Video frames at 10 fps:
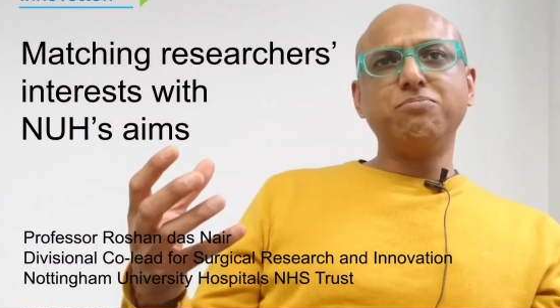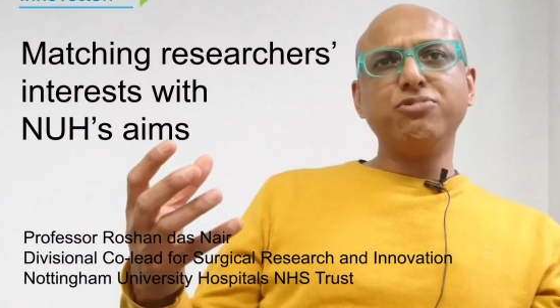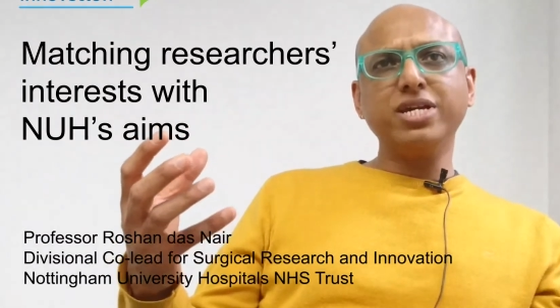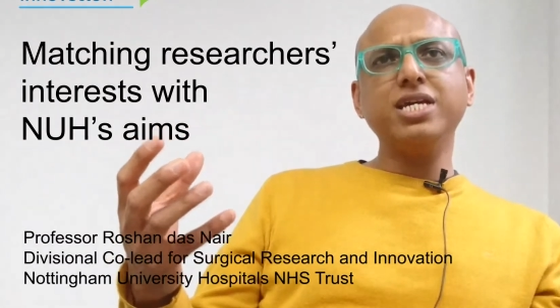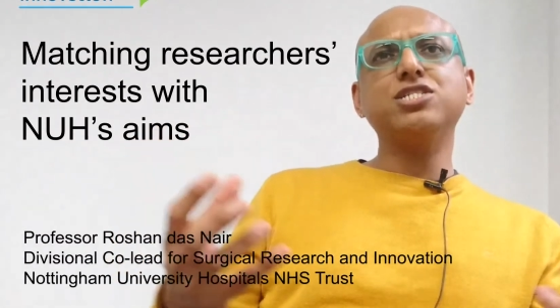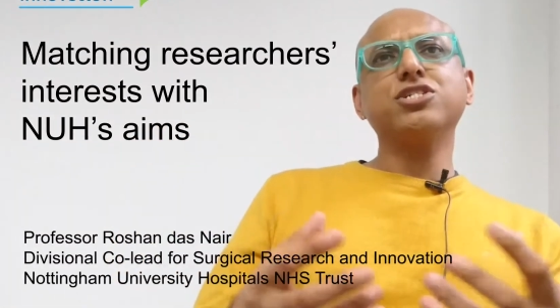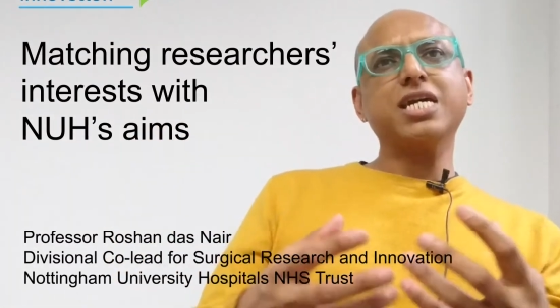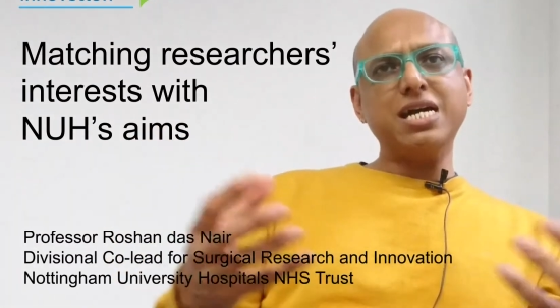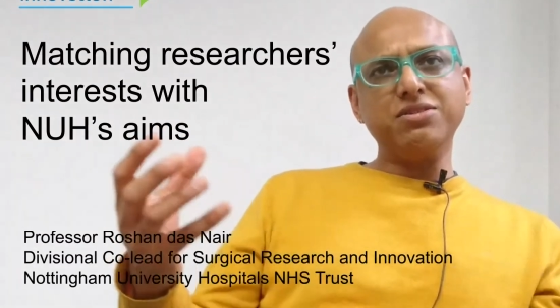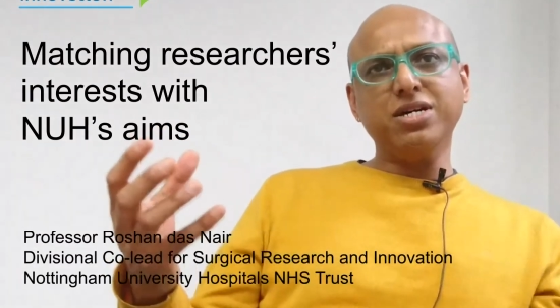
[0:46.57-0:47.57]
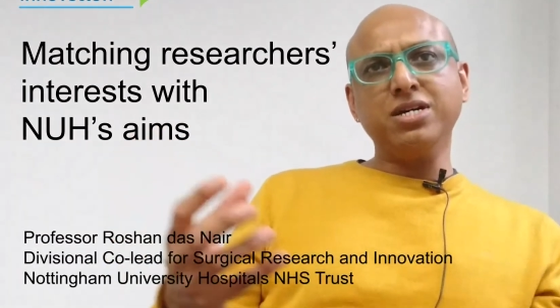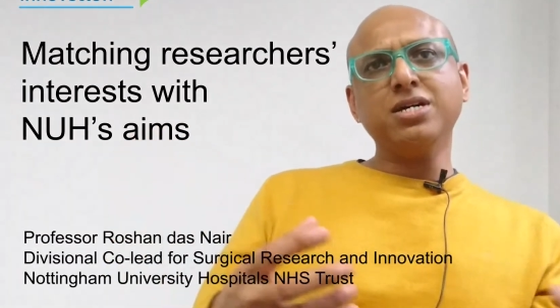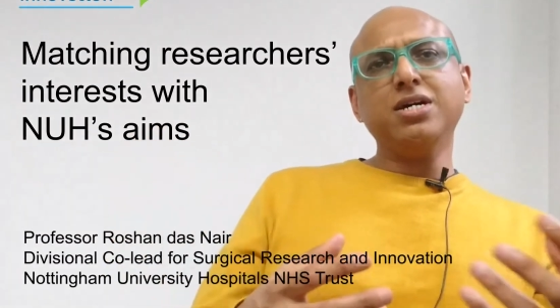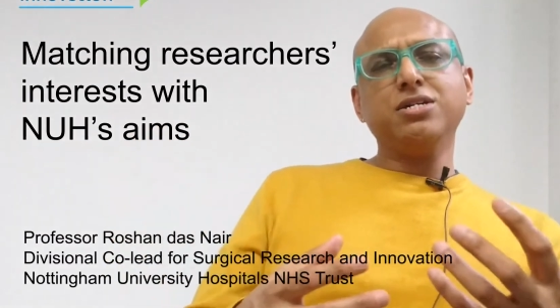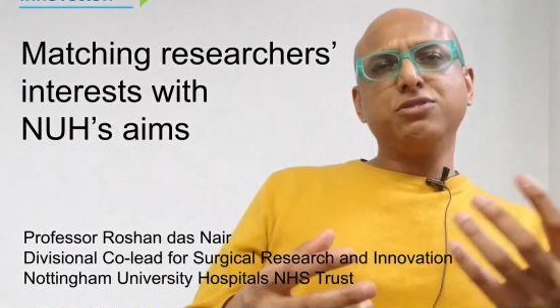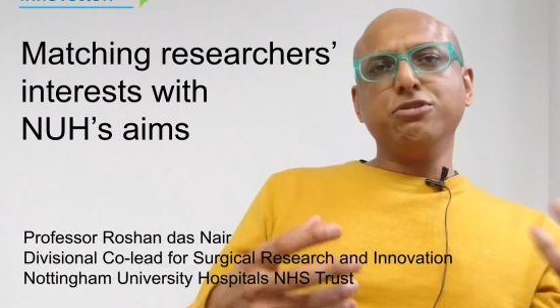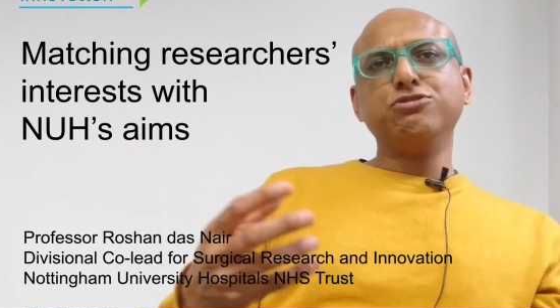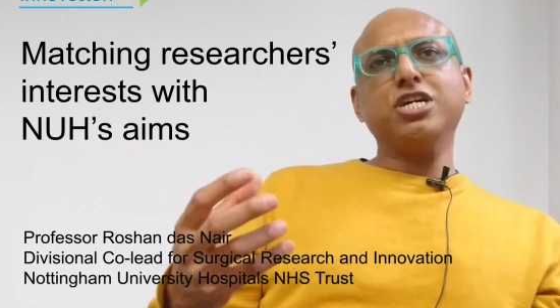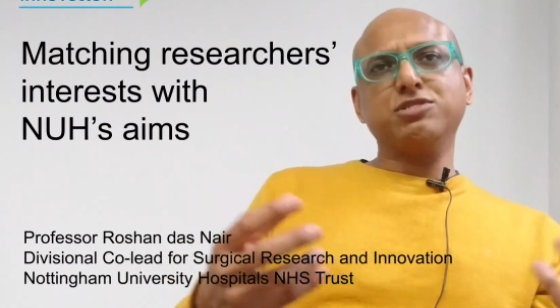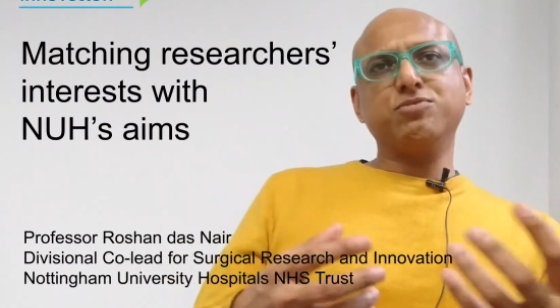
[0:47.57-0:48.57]
bringing together
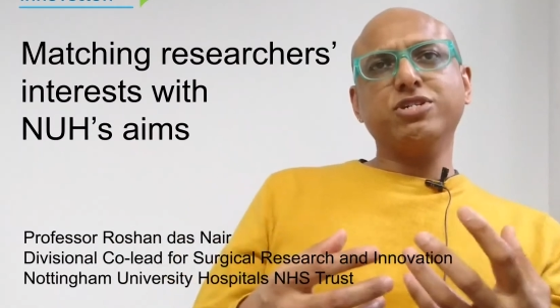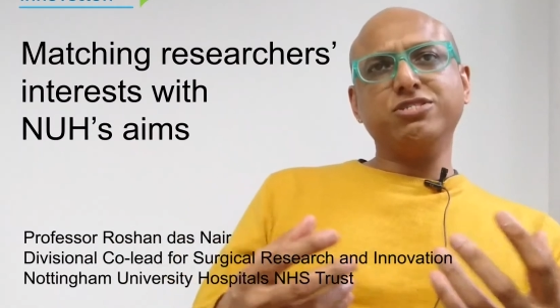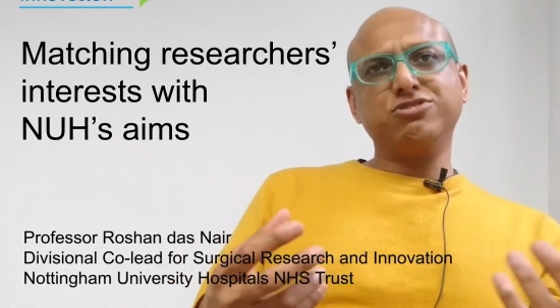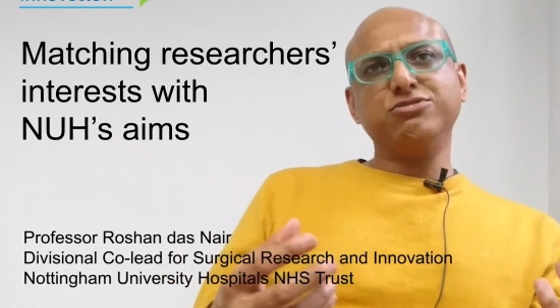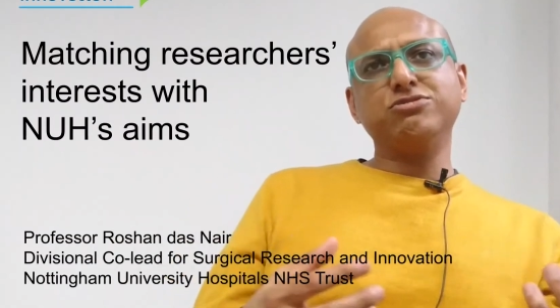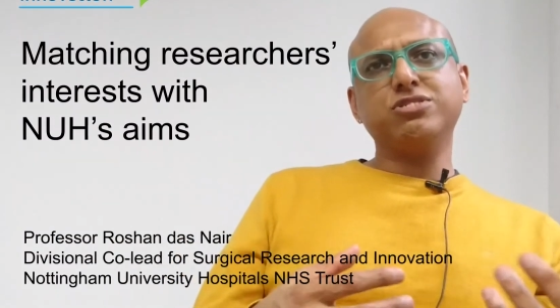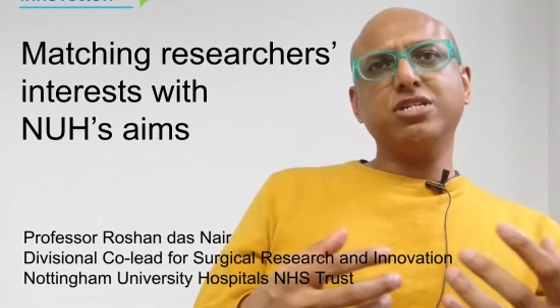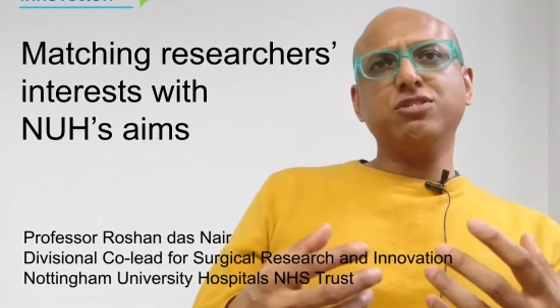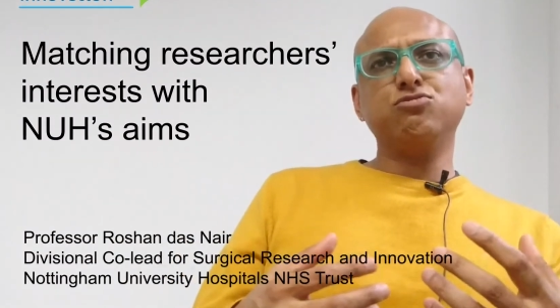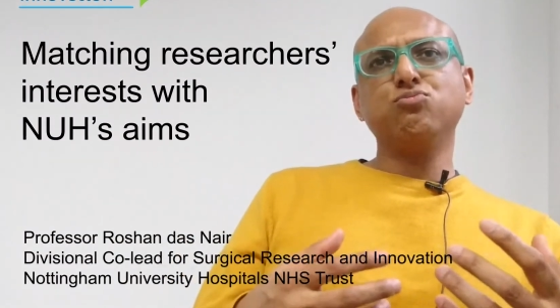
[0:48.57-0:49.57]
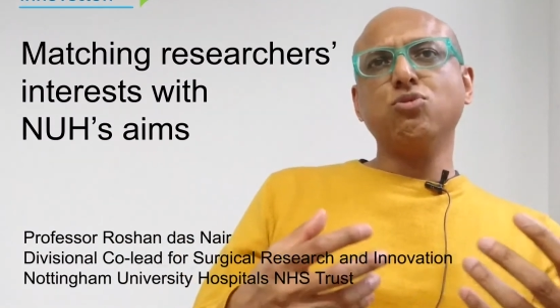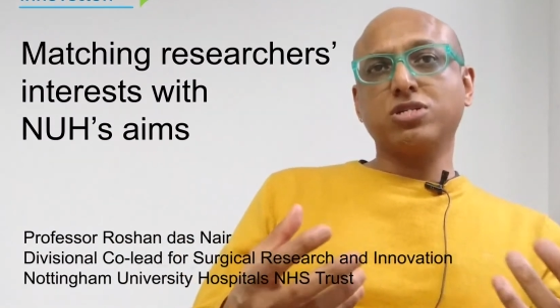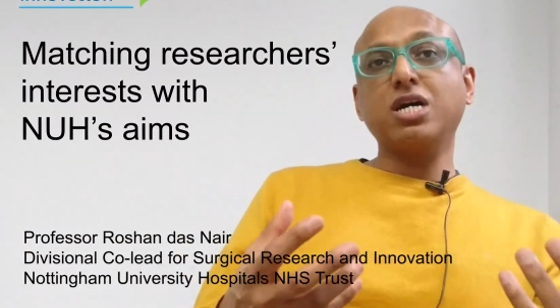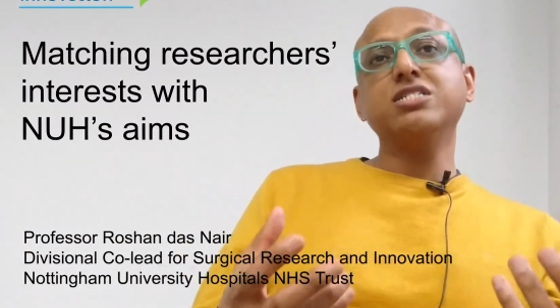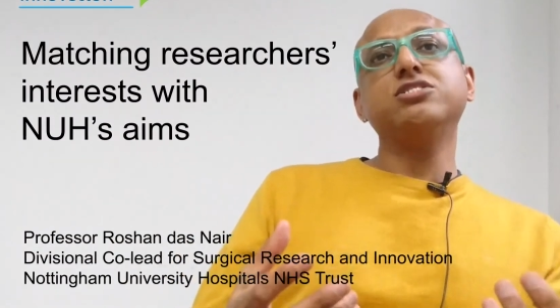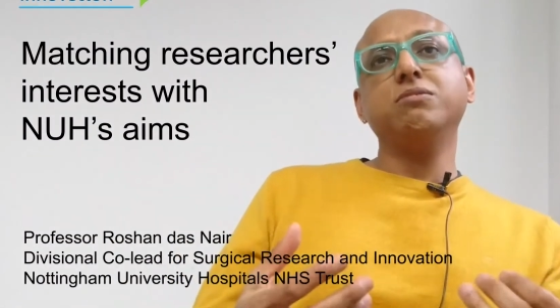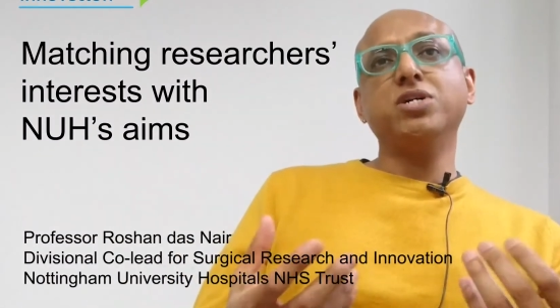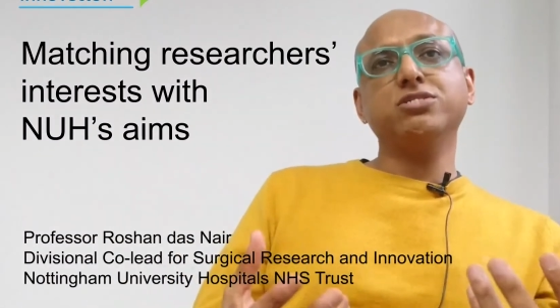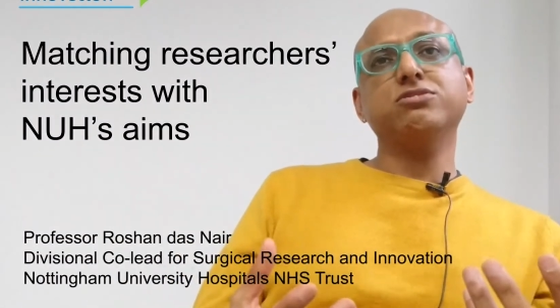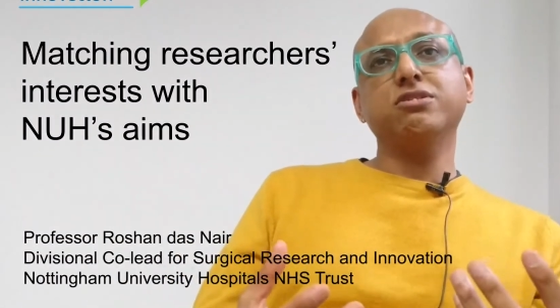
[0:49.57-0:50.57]
those aspirations is what I see
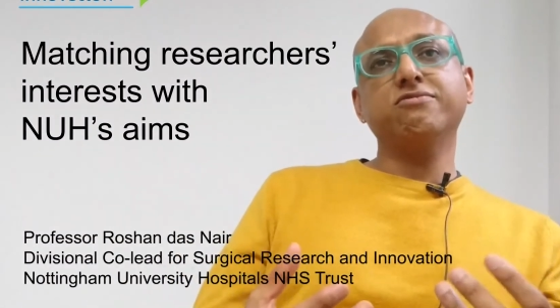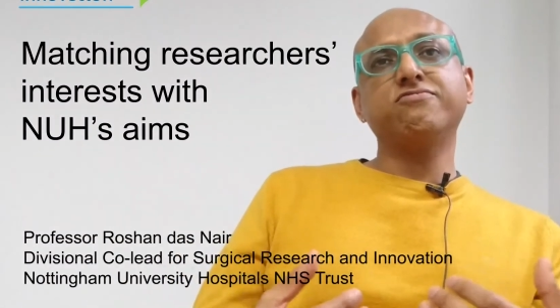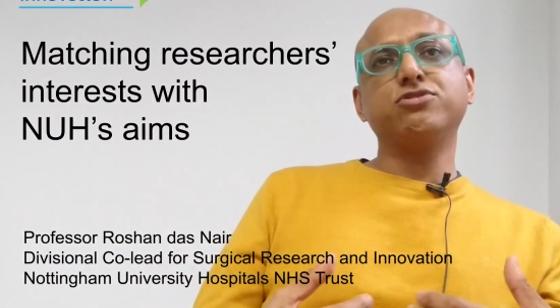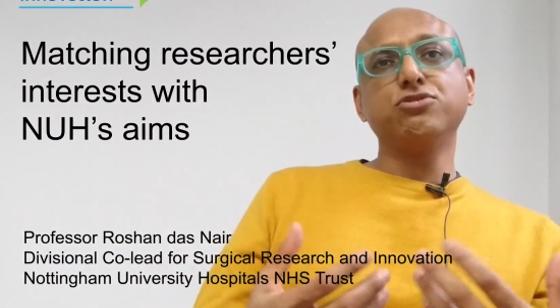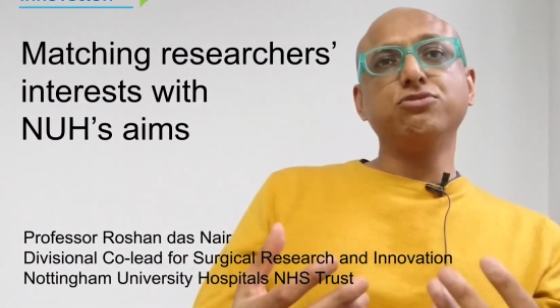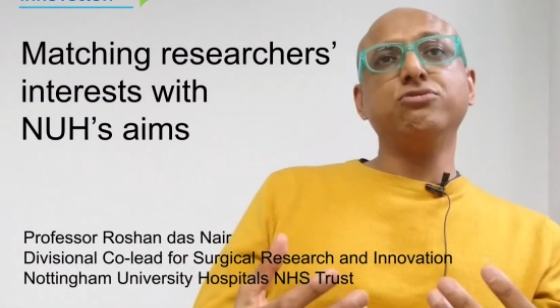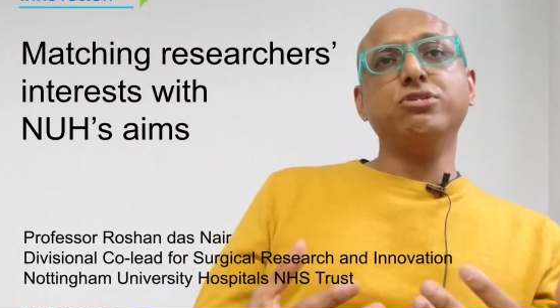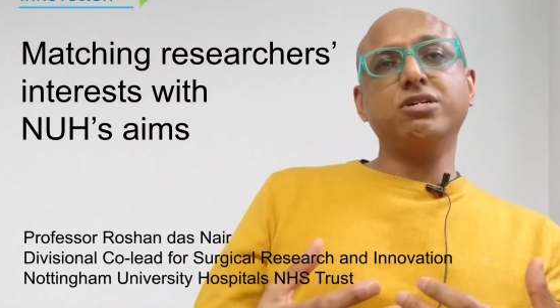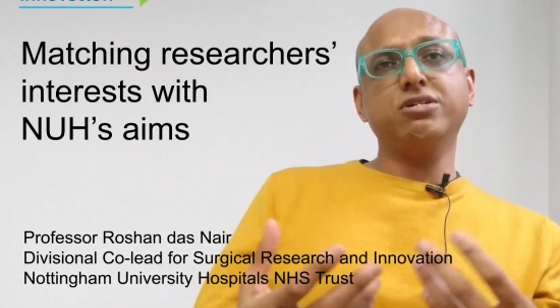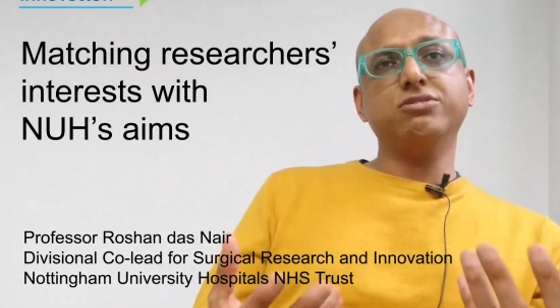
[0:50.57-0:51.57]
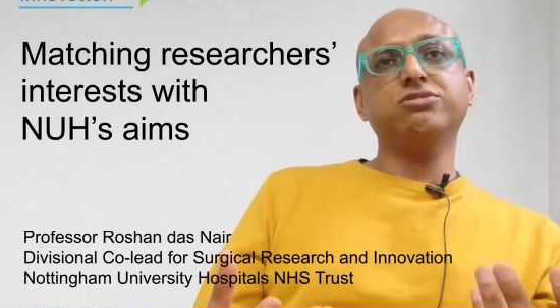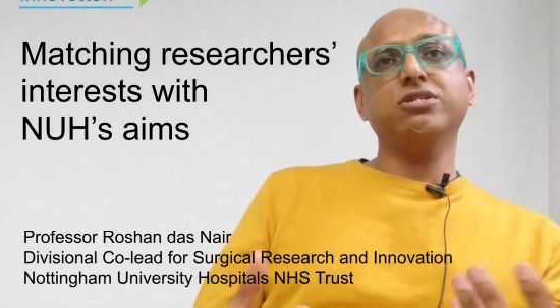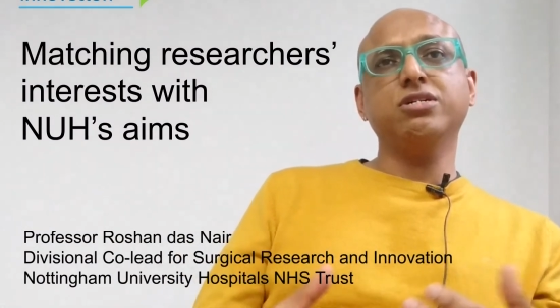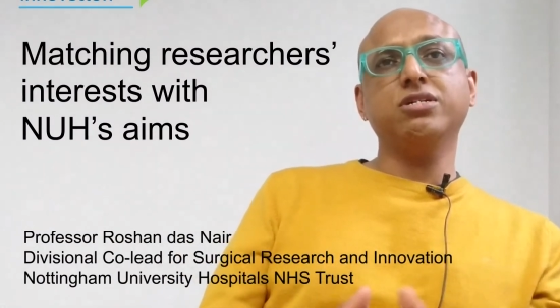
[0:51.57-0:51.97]
myself do as,